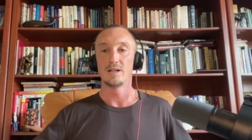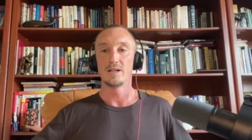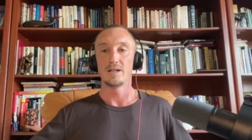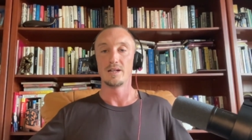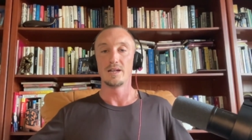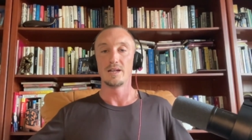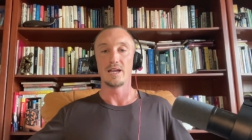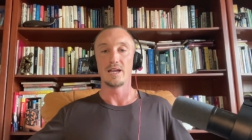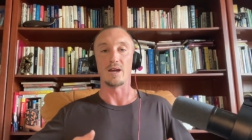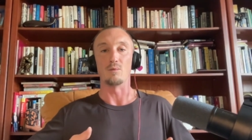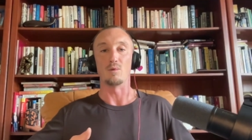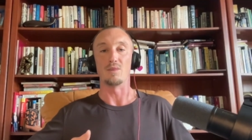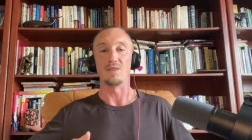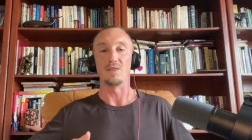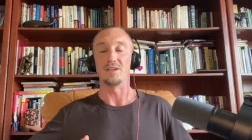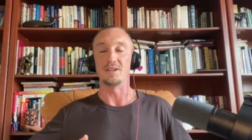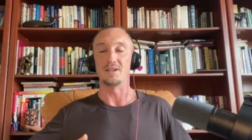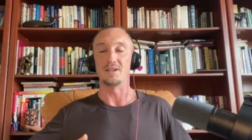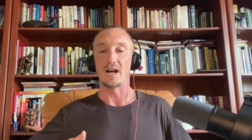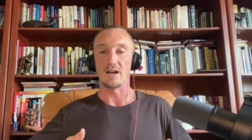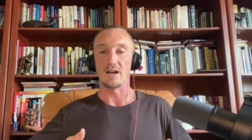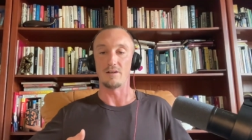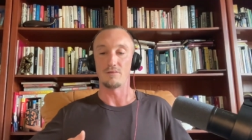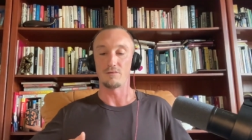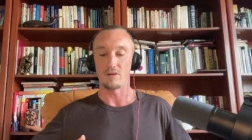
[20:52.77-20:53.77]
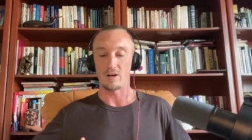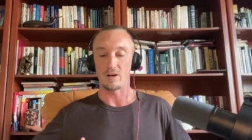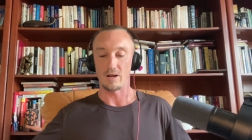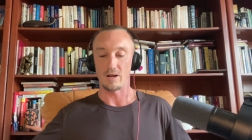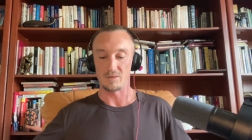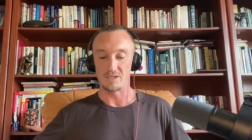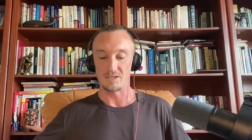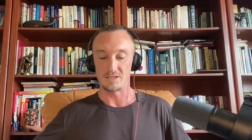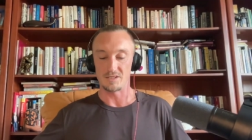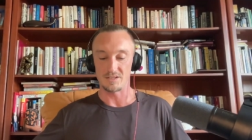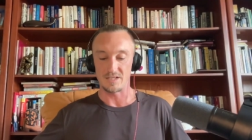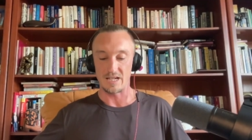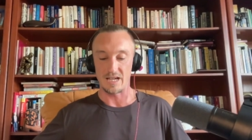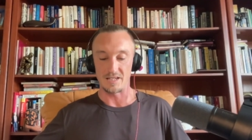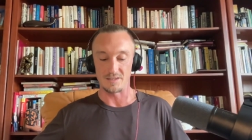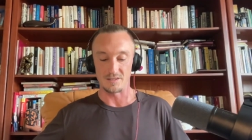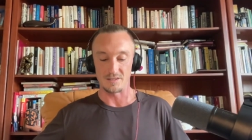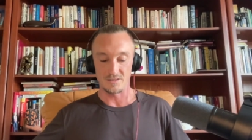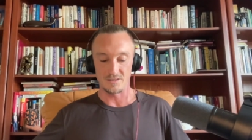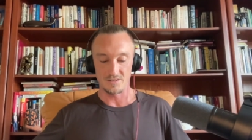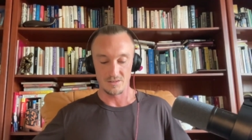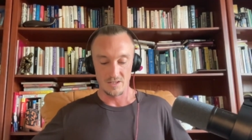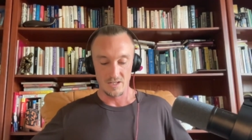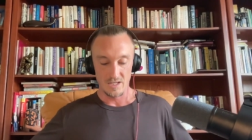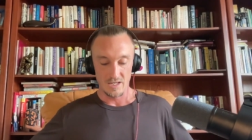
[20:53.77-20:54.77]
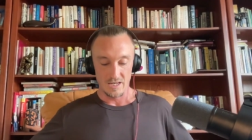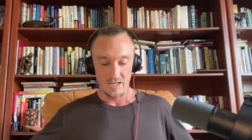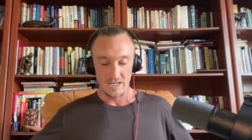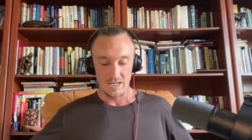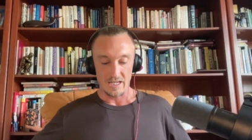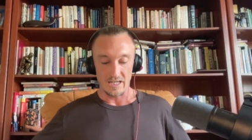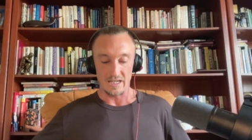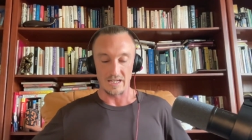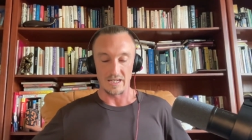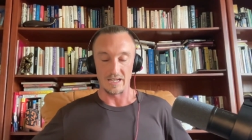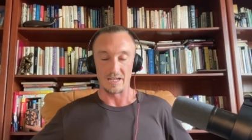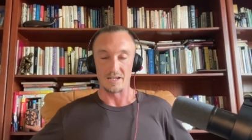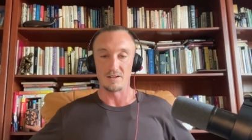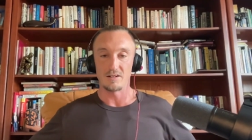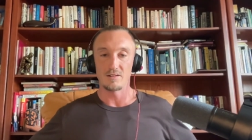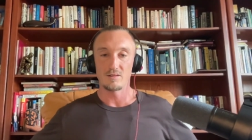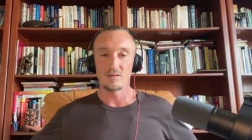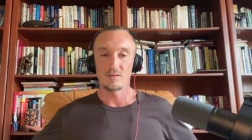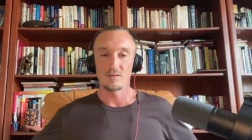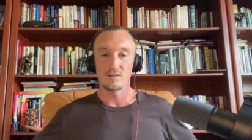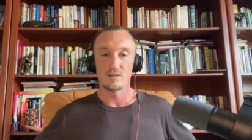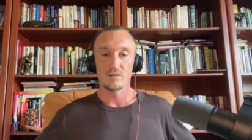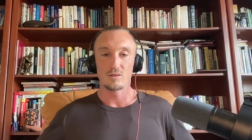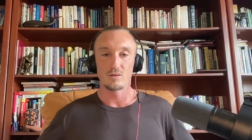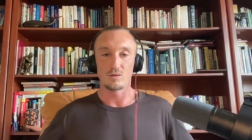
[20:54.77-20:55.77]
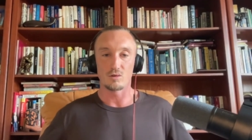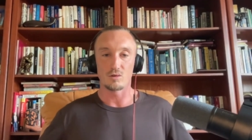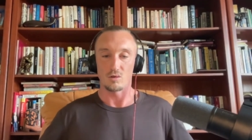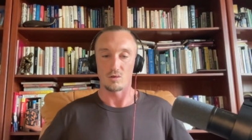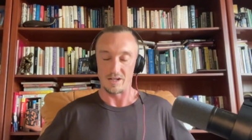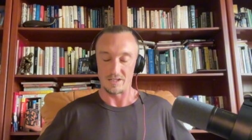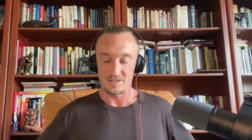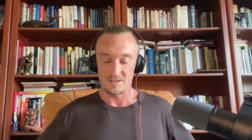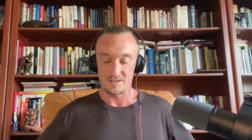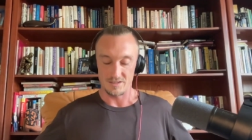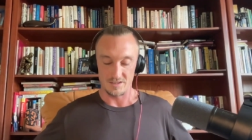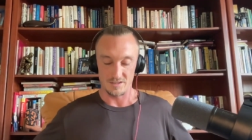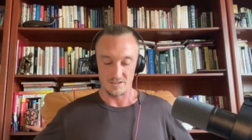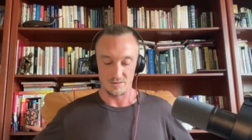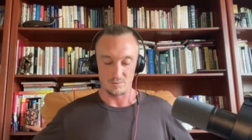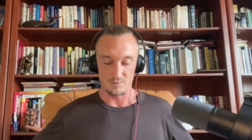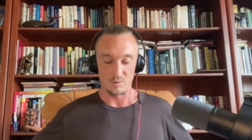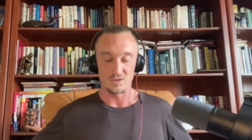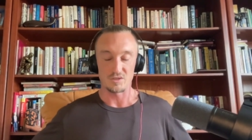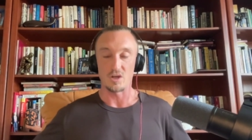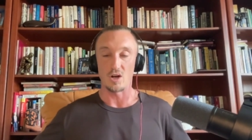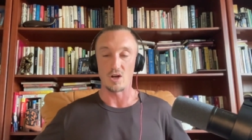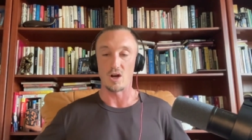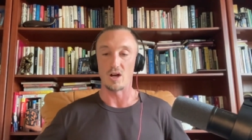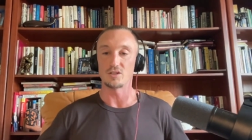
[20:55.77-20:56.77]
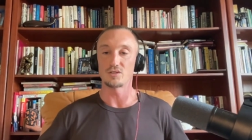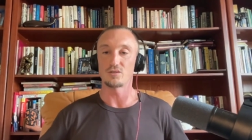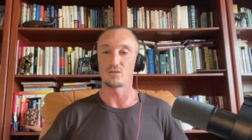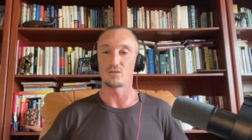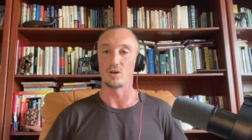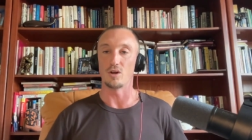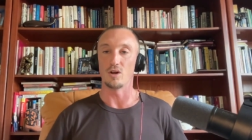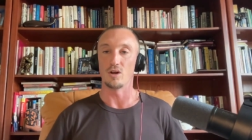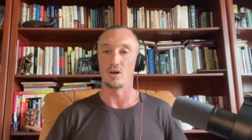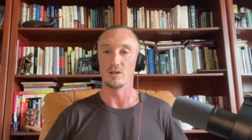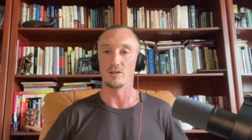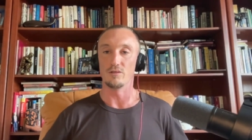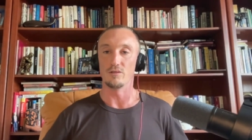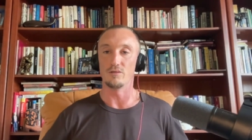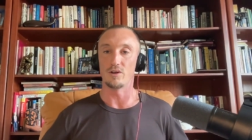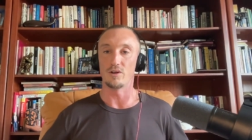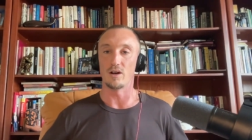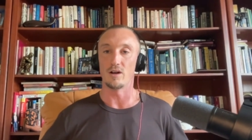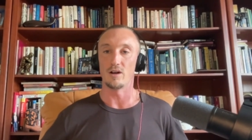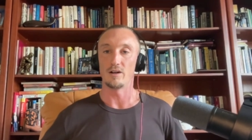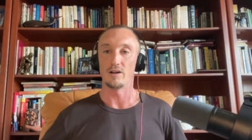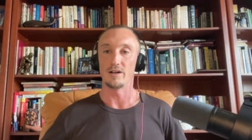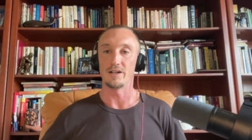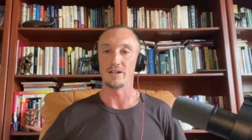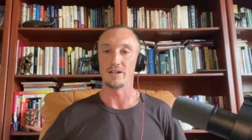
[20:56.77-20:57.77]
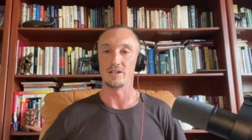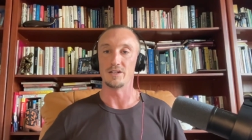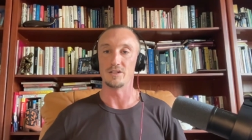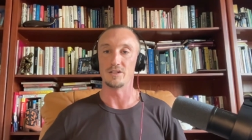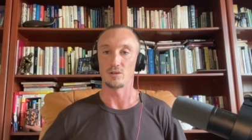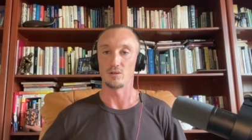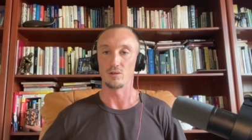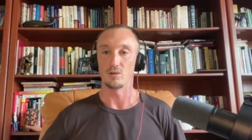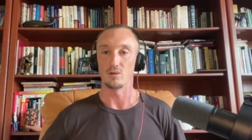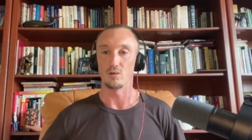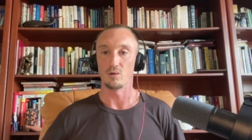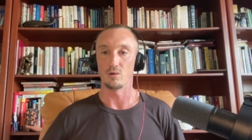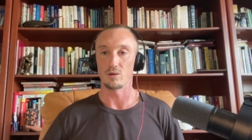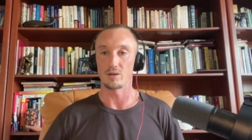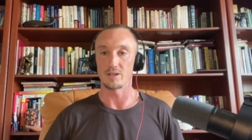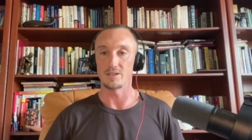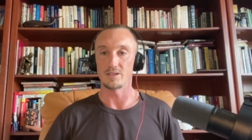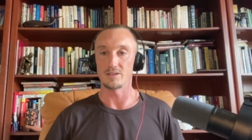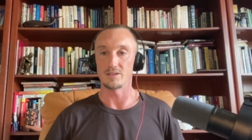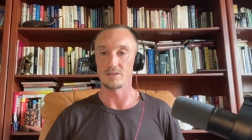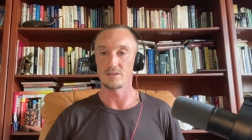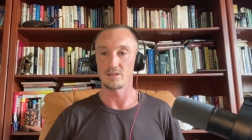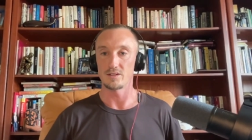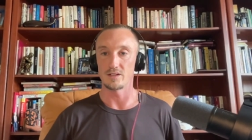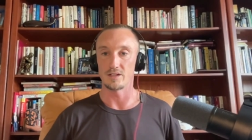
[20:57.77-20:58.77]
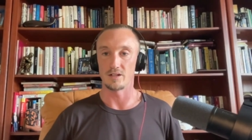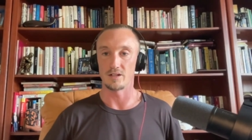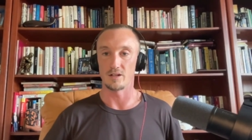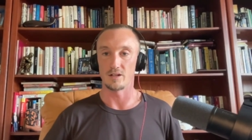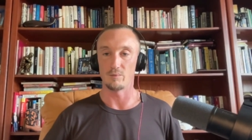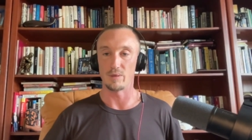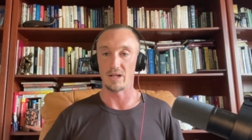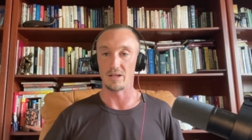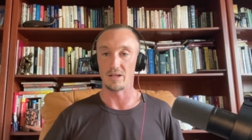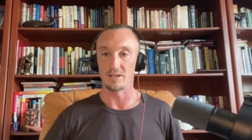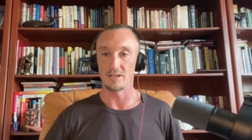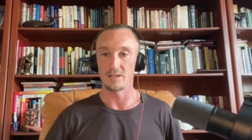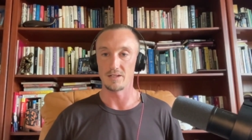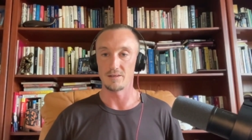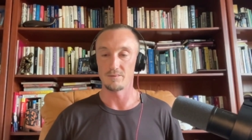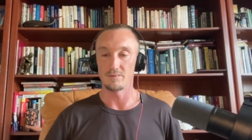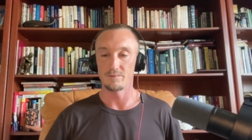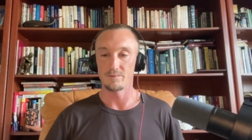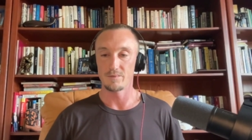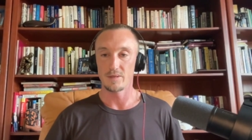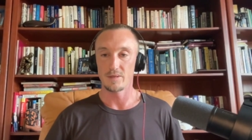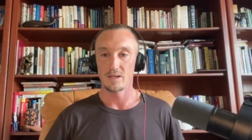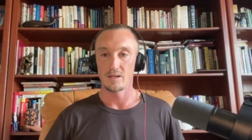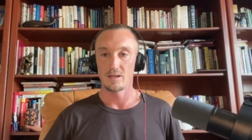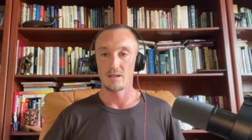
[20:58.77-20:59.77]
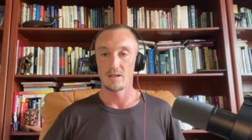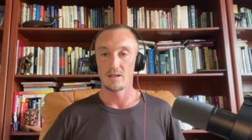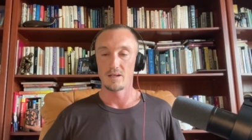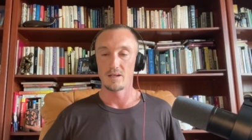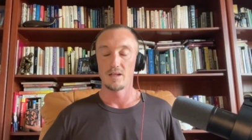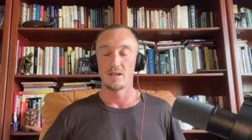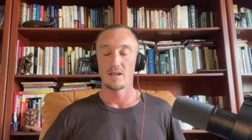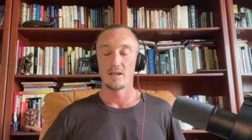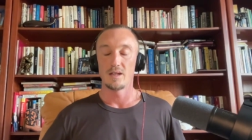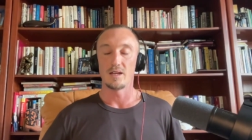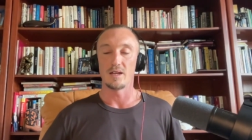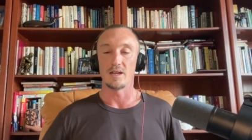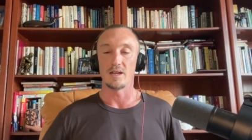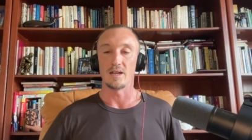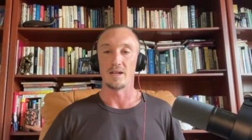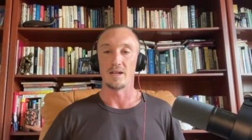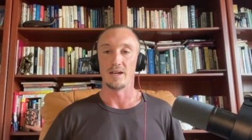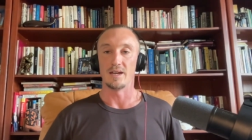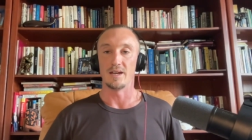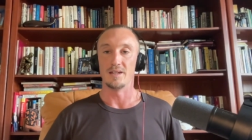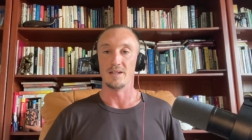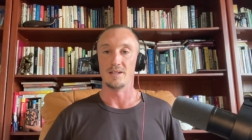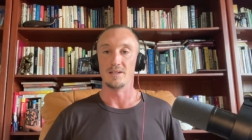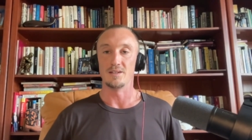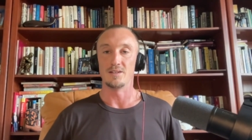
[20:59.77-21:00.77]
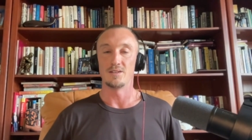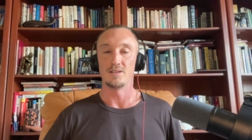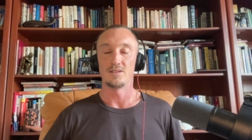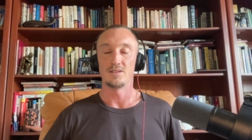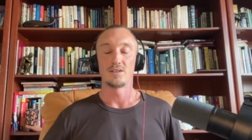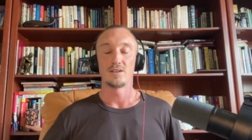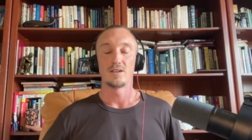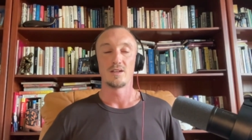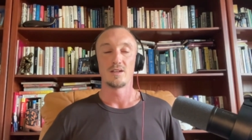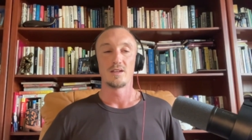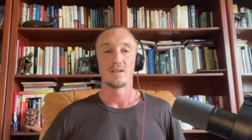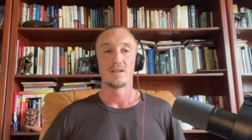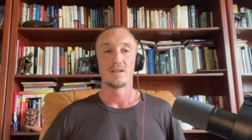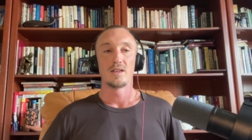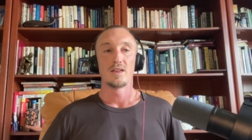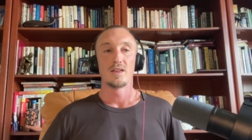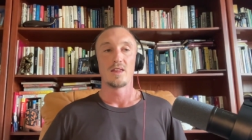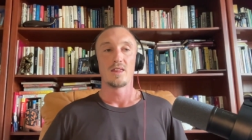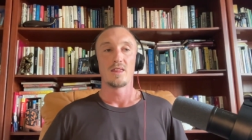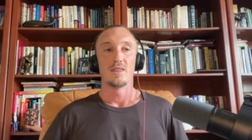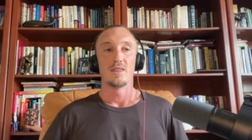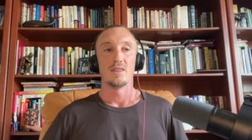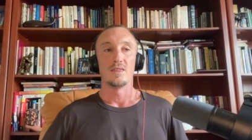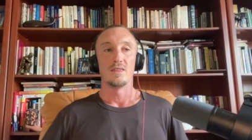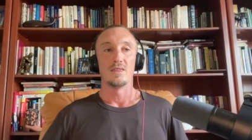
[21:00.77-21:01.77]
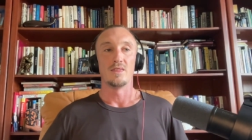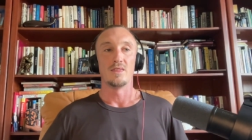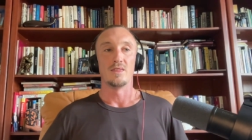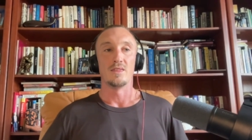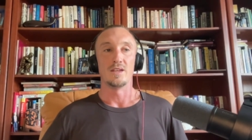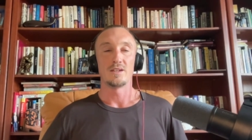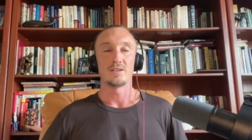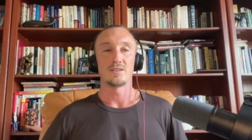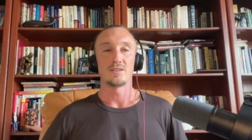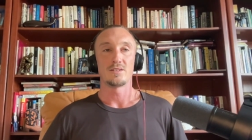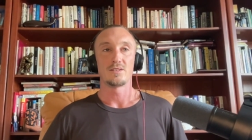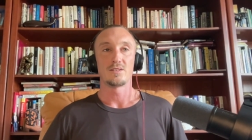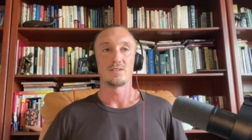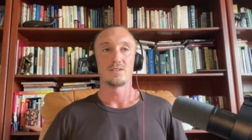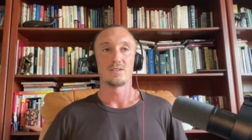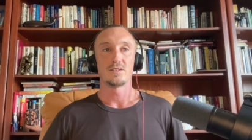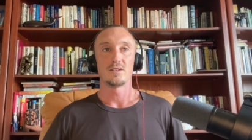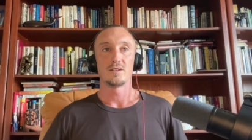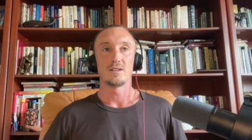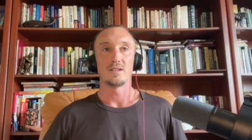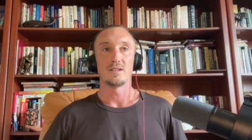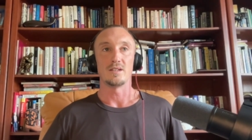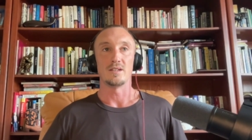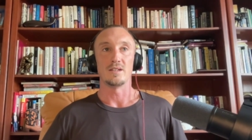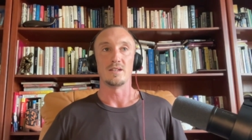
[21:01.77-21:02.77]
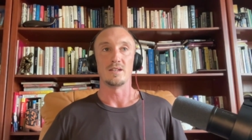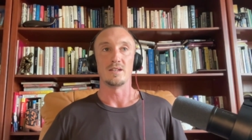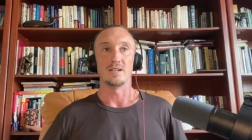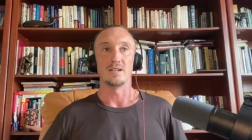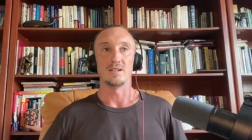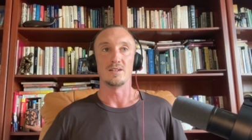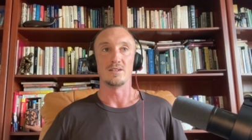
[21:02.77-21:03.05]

And when the diaphragm descends, it creates this massage for all of our internal organs in our belly. And this is